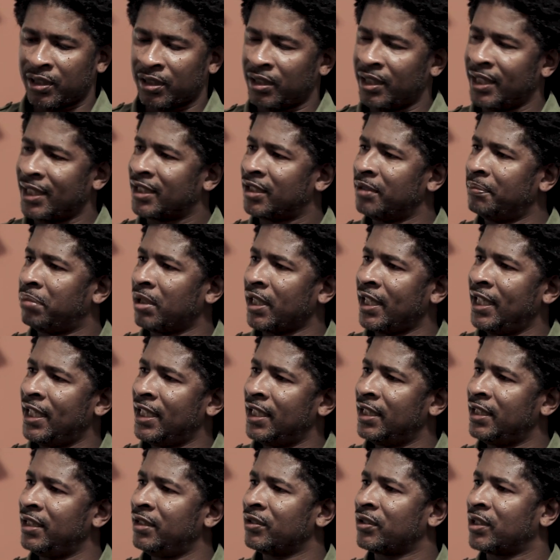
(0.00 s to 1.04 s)
lick the
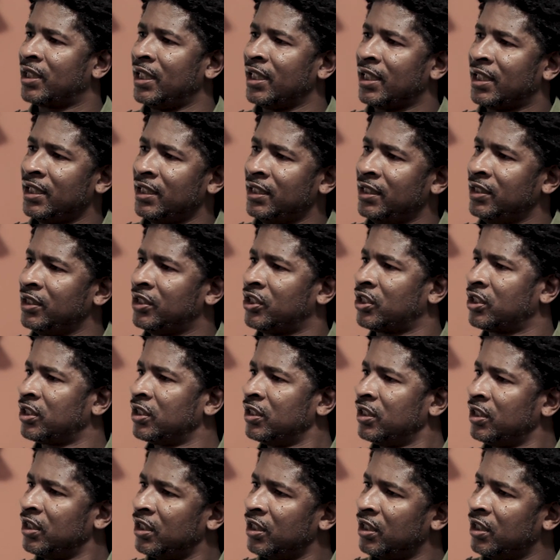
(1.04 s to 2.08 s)
blade and he'll think he's,
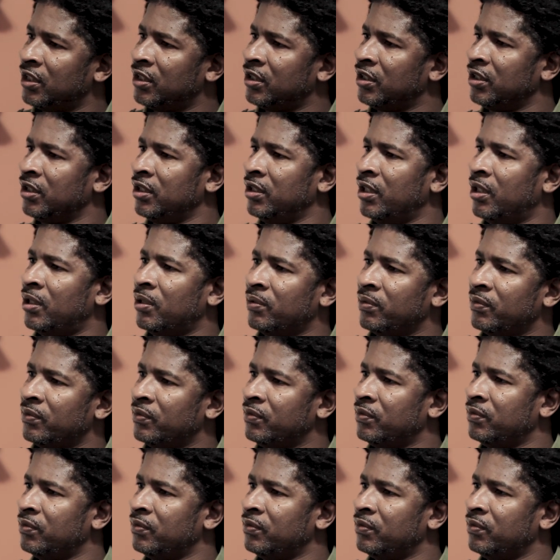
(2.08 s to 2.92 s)
you know,